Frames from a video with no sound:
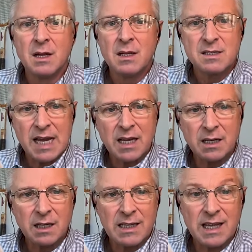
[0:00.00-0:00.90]

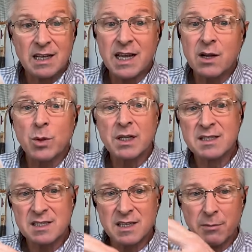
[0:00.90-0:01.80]
Secondly, they like
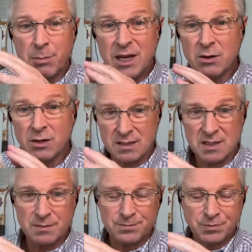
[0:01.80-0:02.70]
realistic
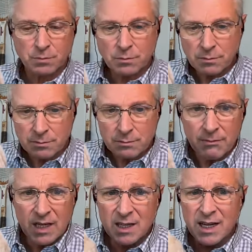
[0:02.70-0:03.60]
appearance.
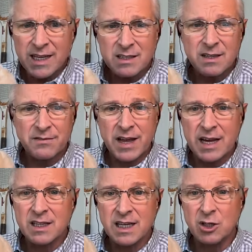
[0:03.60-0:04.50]
They like the
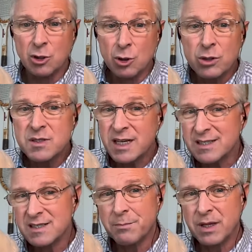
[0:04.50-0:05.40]
fact that it looks like
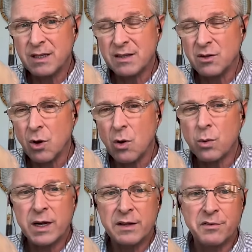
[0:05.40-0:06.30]
something that they're
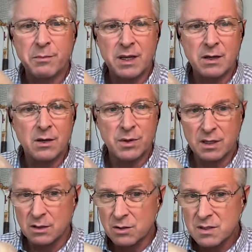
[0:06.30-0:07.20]
already familiar with.
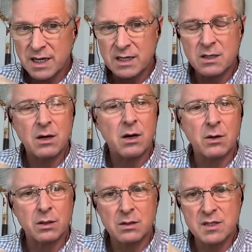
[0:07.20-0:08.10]
It looks like a dog or
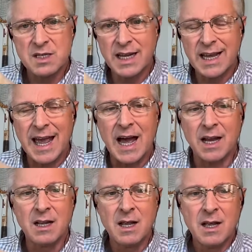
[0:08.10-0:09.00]
it looks like a cat.
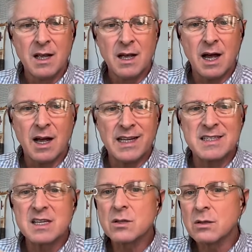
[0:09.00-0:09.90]
It
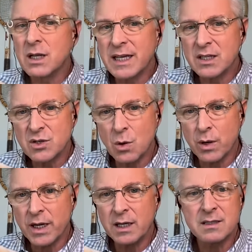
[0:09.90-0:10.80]
doesn't look like a
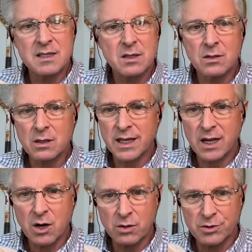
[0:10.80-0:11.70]
toy. It doesn't look like a
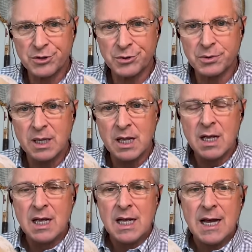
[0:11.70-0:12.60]
cartoon.
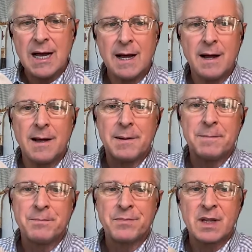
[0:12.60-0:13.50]

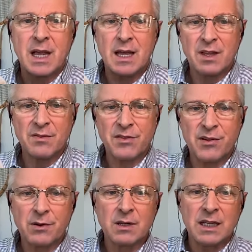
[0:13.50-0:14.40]
And then
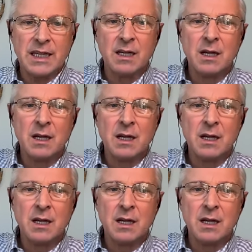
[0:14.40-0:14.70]
thirdly,